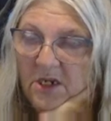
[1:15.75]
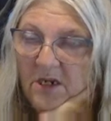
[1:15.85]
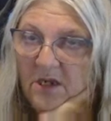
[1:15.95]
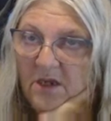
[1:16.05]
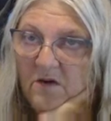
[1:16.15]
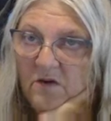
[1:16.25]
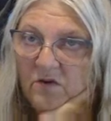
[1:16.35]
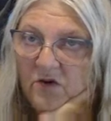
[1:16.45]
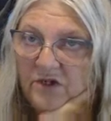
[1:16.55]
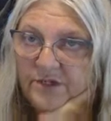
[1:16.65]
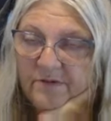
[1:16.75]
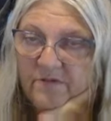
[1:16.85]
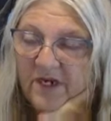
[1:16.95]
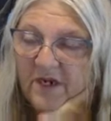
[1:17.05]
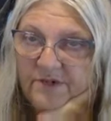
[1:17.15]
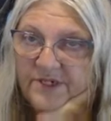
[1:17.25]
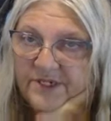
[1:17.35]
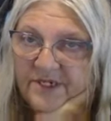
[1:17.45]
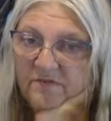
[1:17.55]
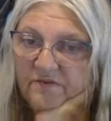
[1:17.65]
uh, and something I've been
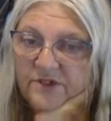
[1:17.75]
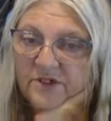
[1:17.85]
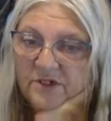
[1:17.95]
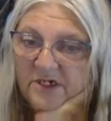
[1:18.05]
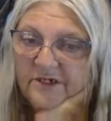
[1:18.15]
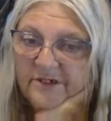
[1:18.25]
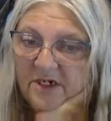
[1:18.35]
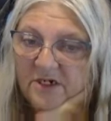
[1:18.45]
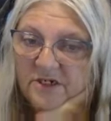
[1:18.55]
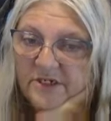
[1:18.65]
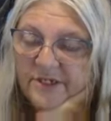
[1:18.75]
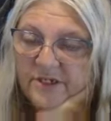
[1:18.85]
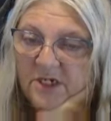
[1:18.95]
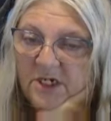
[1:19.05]
saying for donkey's years,